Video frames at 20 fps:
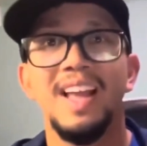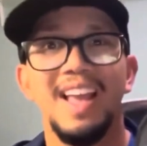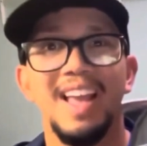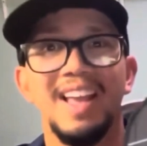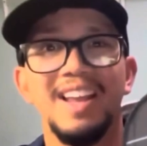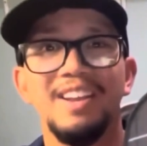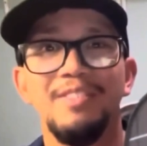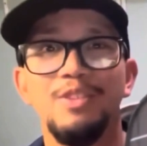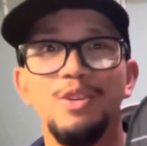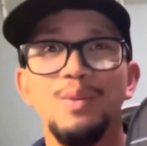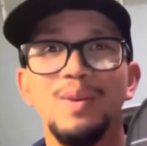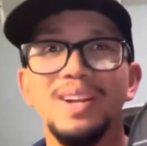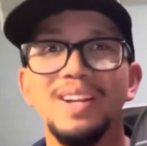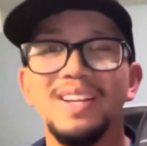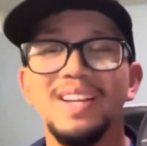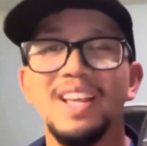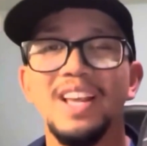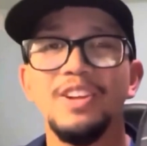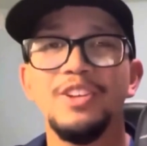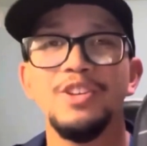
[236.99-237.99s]
And if you
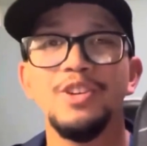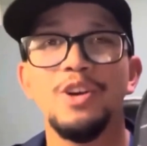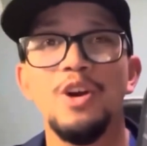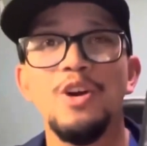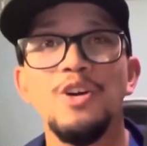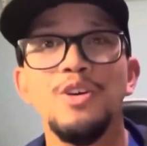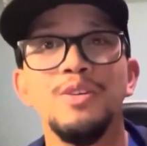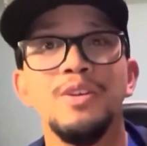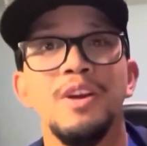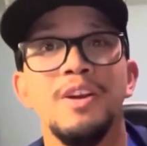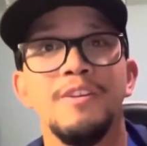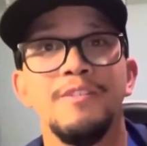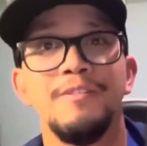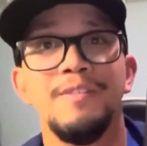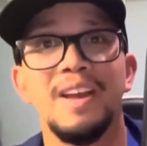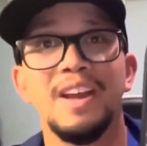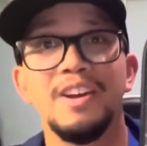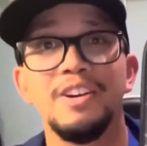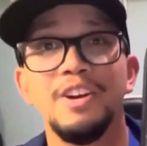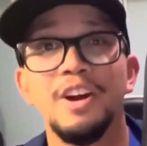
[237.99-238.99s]
wanted to get your own
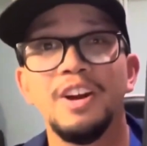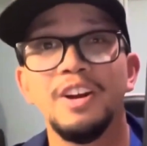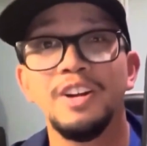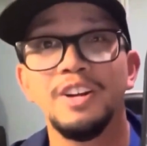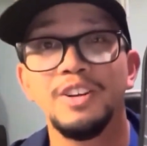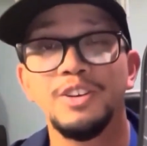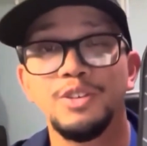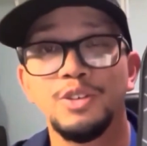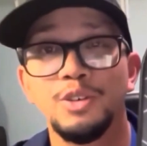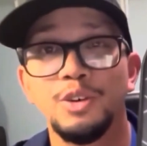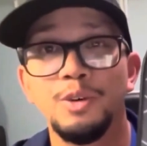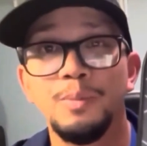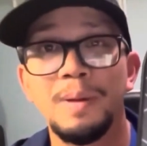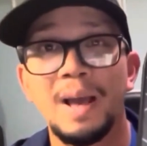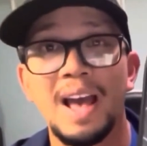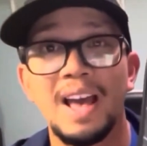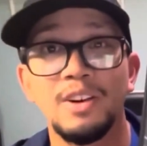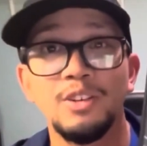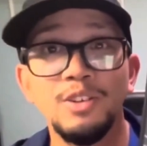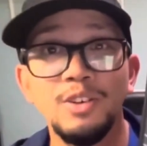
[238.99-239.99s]
Vanguard Control
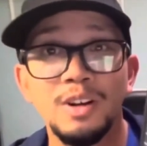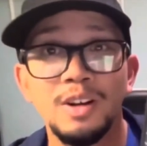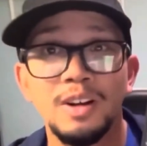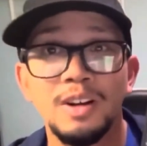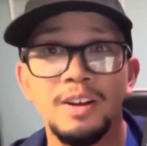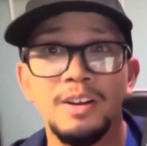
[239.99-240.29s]
paddle,